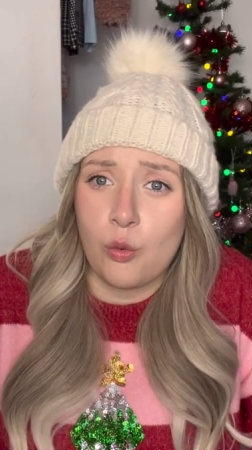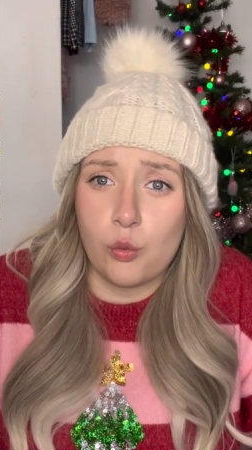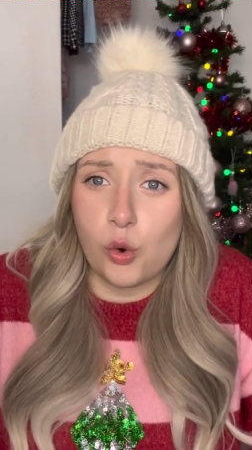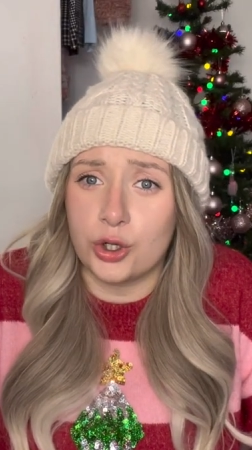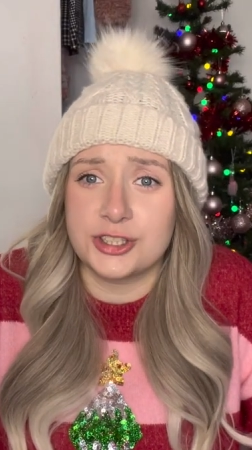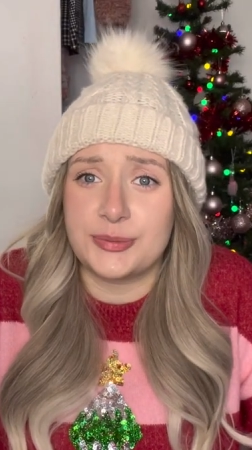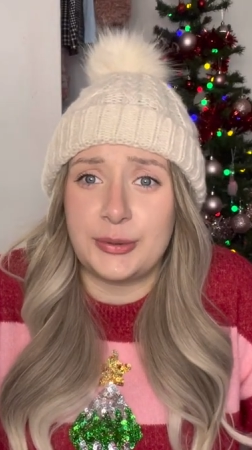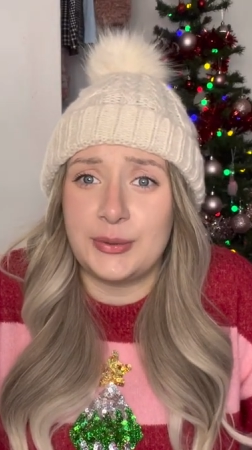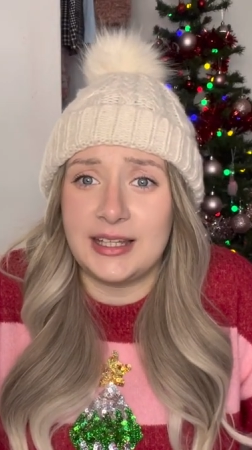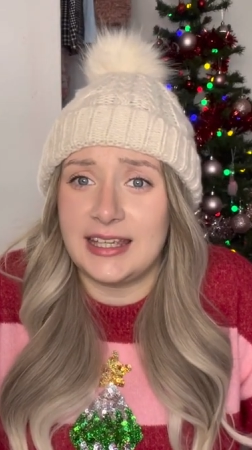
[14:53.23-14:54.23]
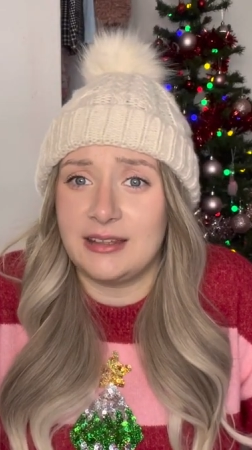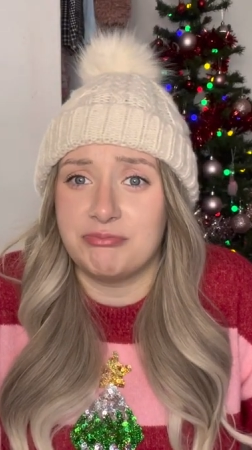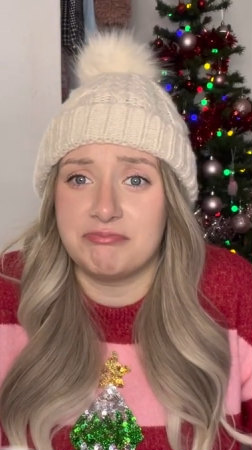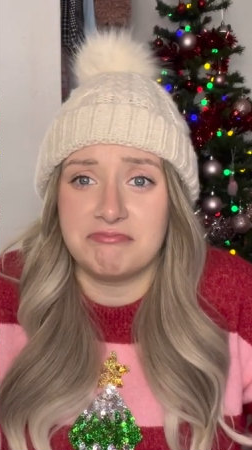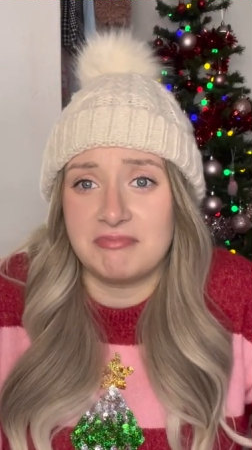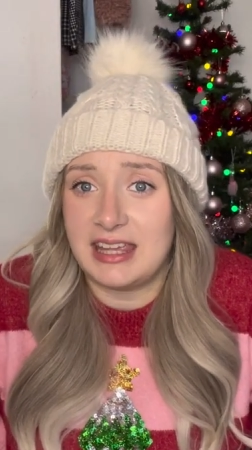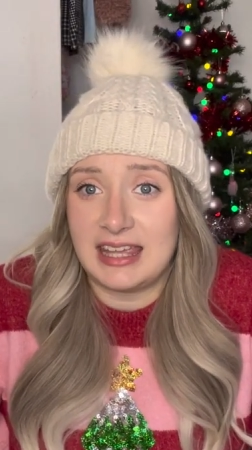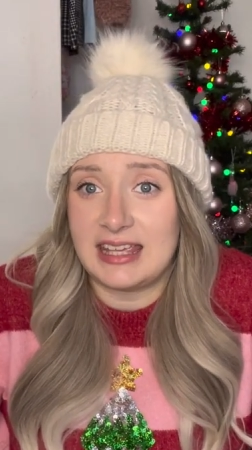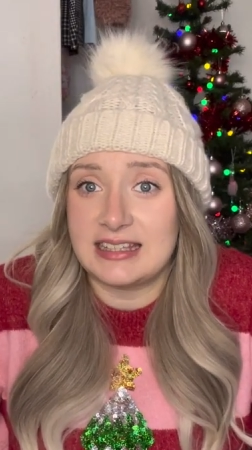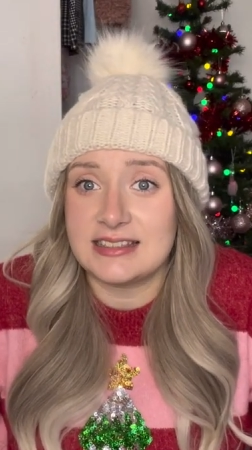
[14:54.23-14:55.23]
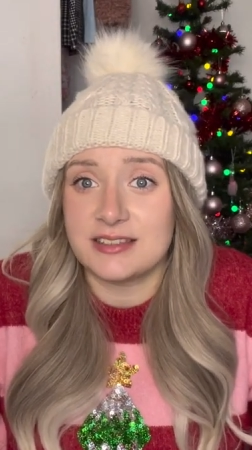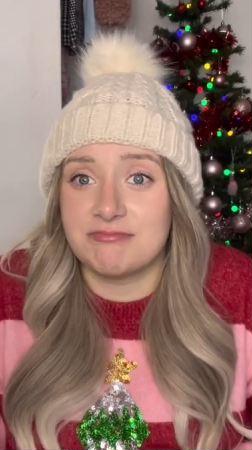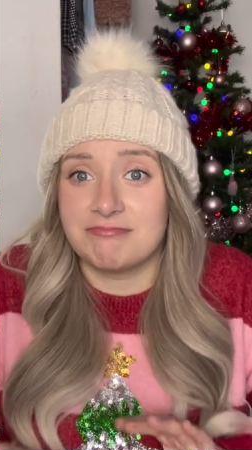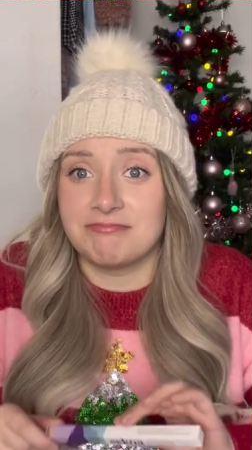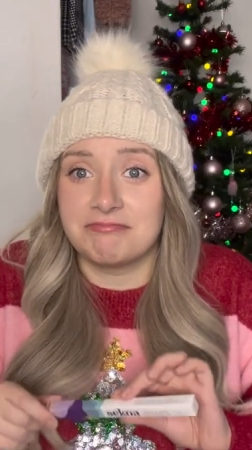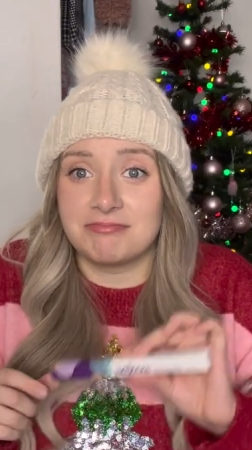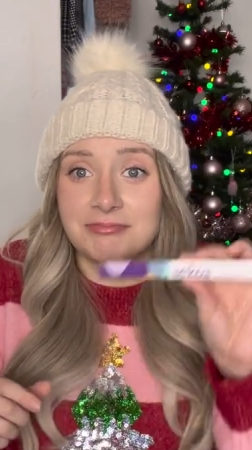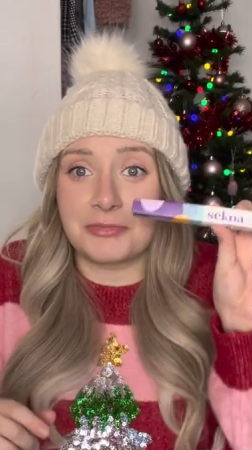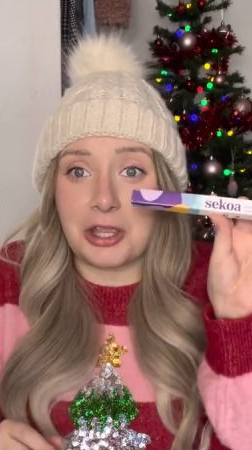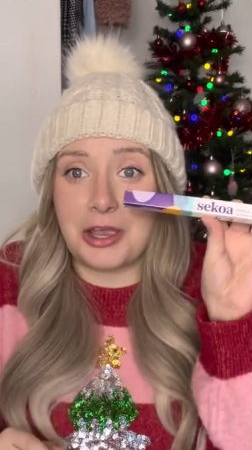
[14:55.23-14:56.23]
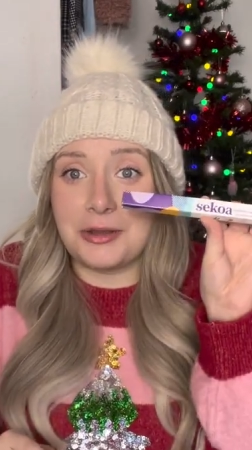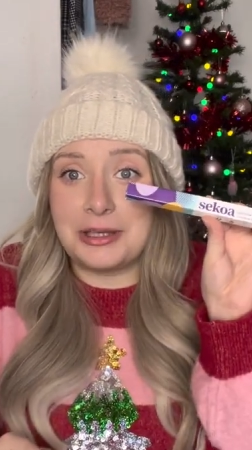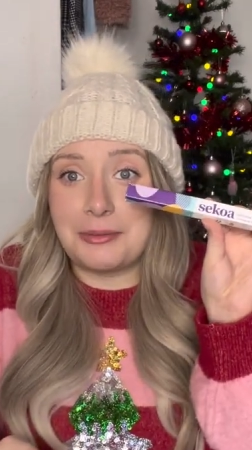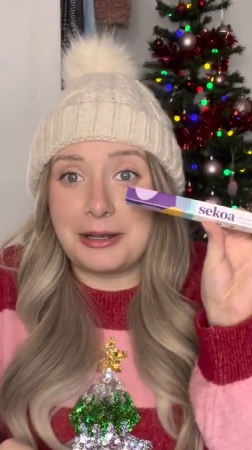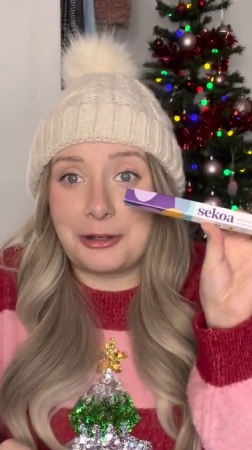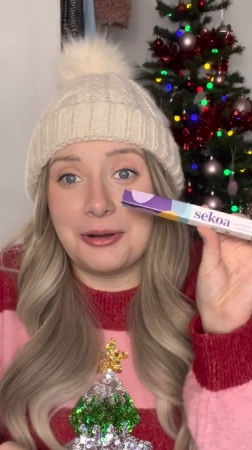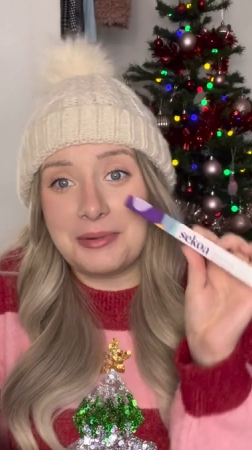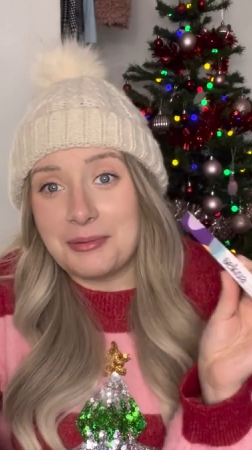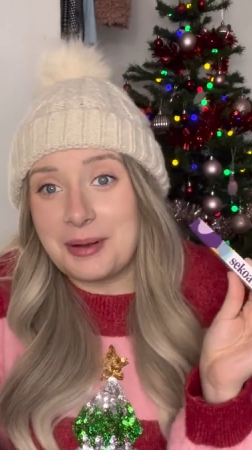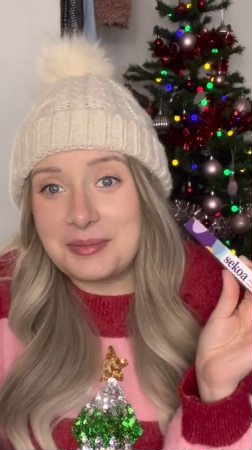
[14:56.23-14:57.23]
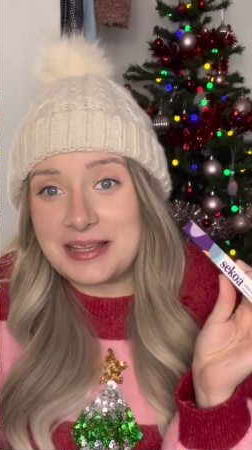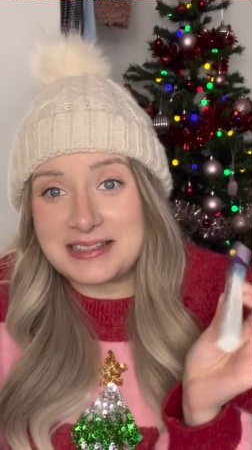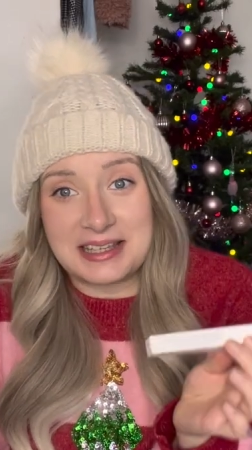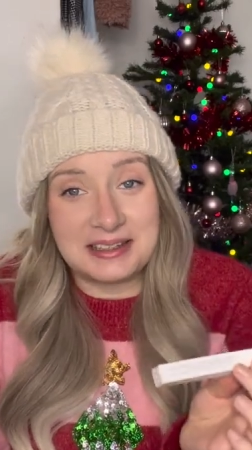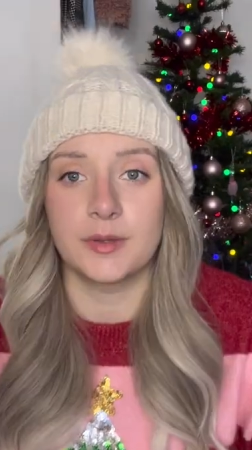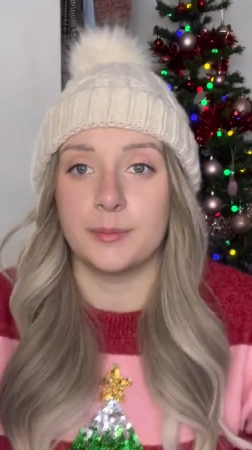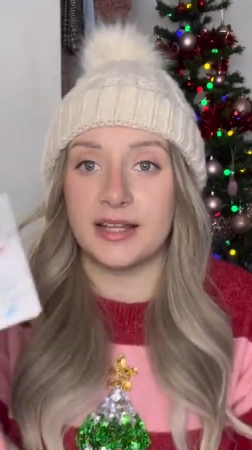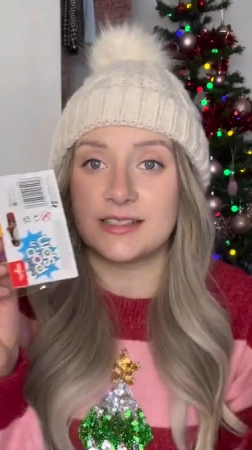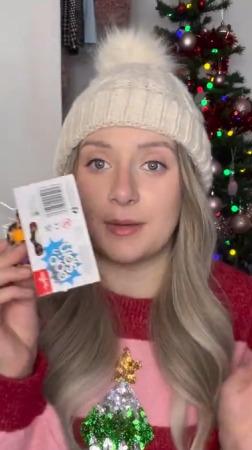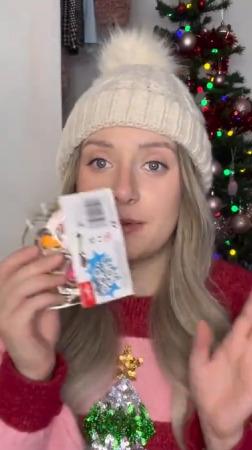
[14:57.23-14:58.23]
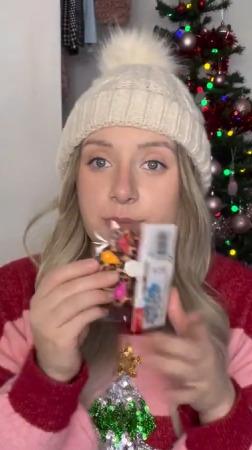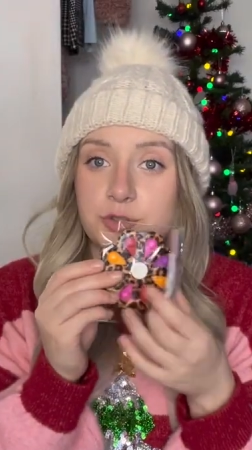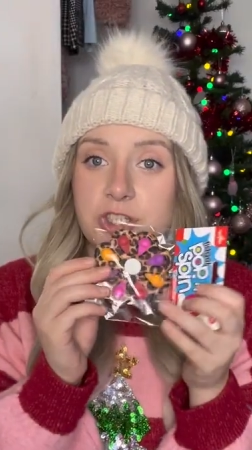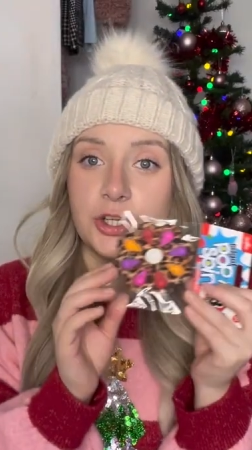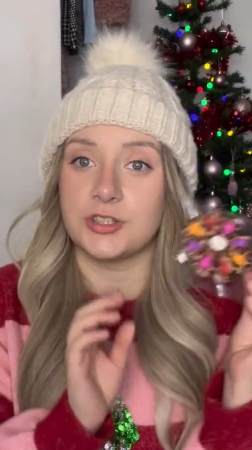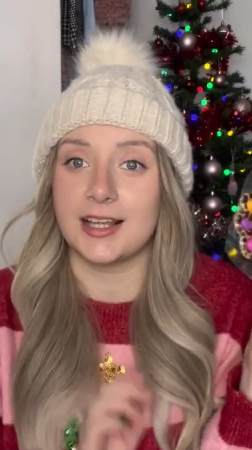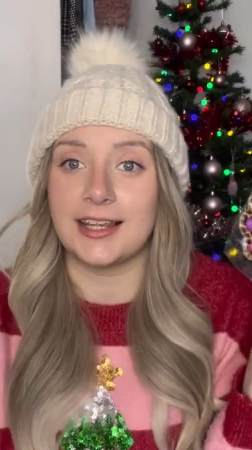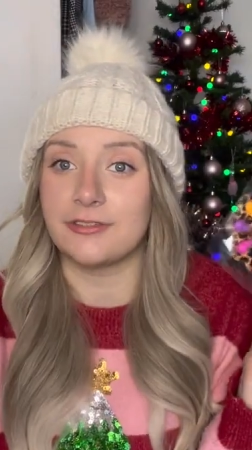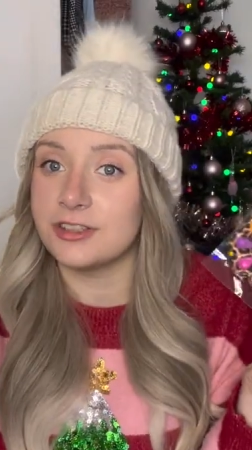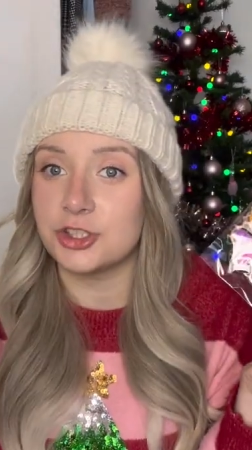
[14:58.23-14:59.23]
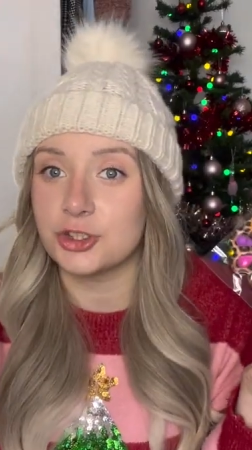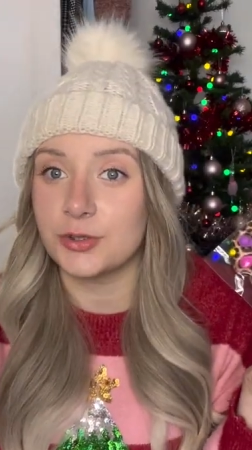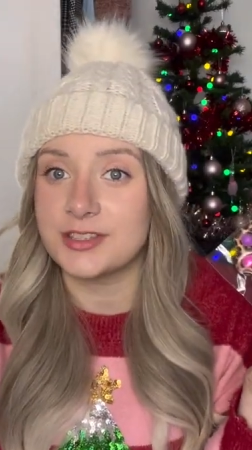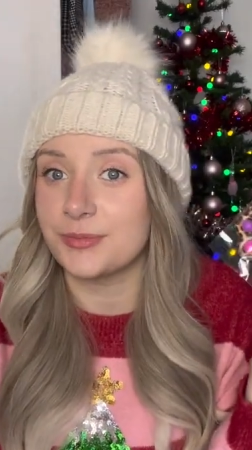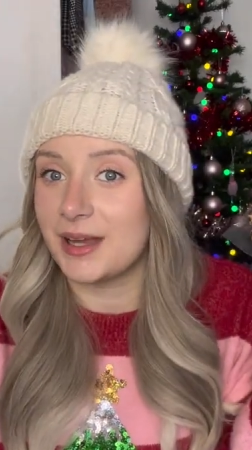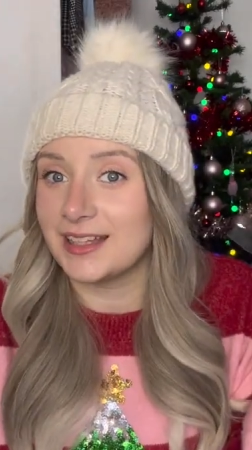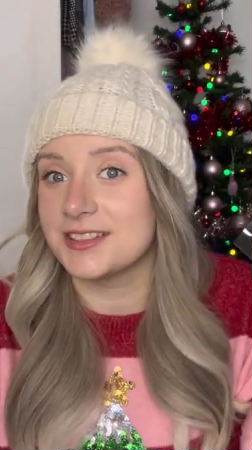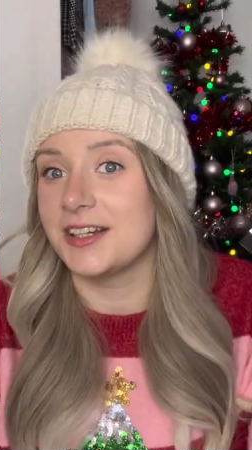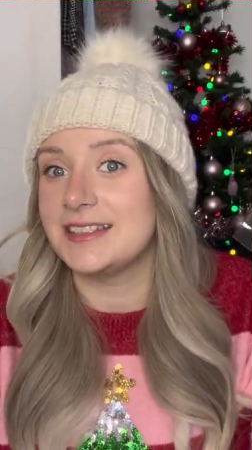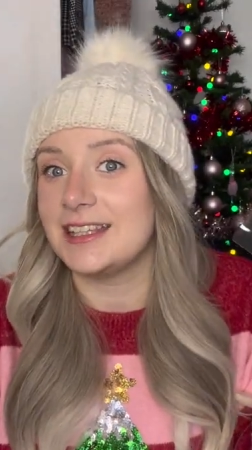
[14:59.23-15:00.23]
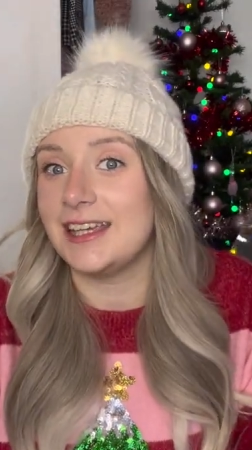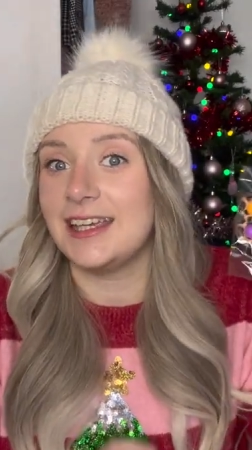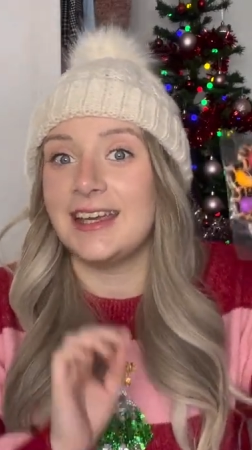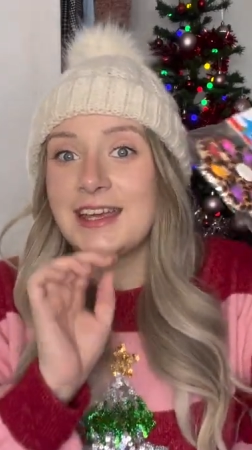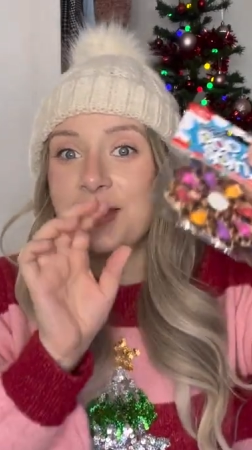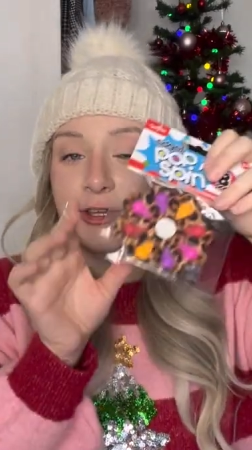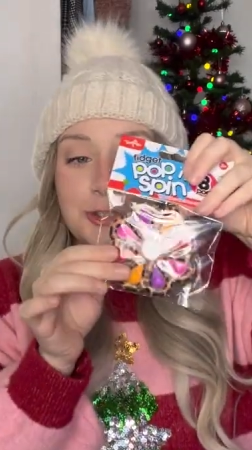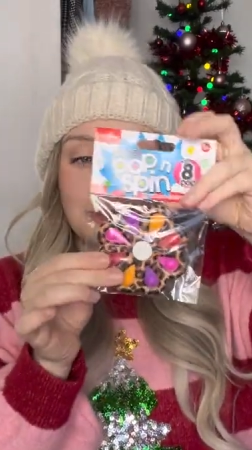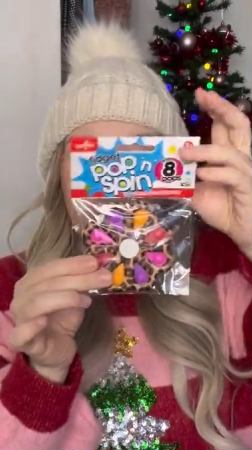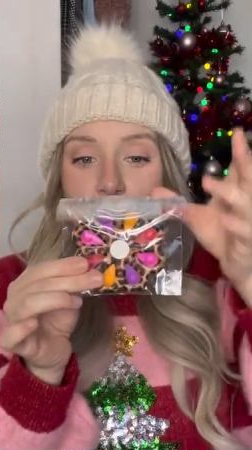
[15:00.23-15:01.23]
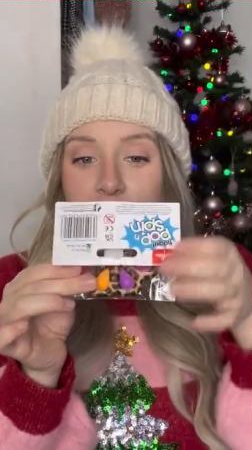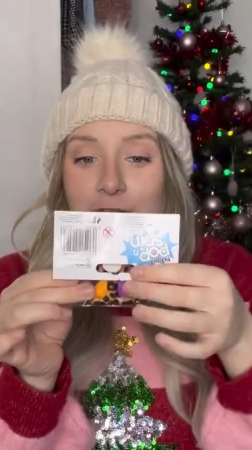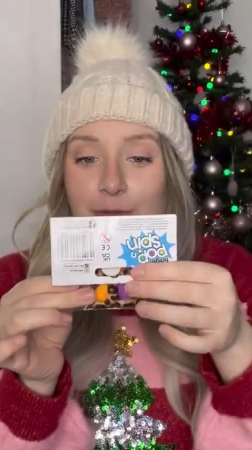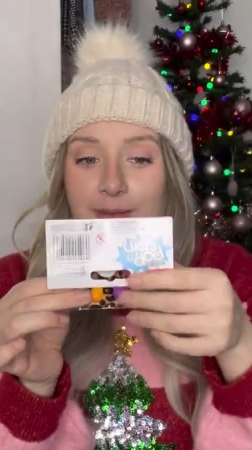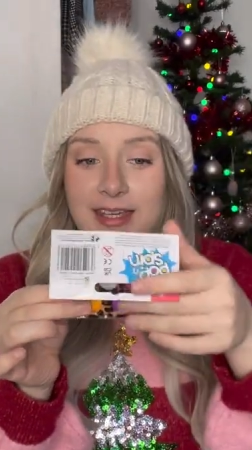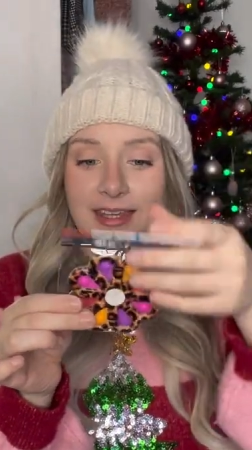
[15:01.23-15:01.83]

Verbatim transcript: what a spoolie is. Only when I got me one, bless her. Bless my mum, she knows I collect fidget toys for my anxiety. So she got me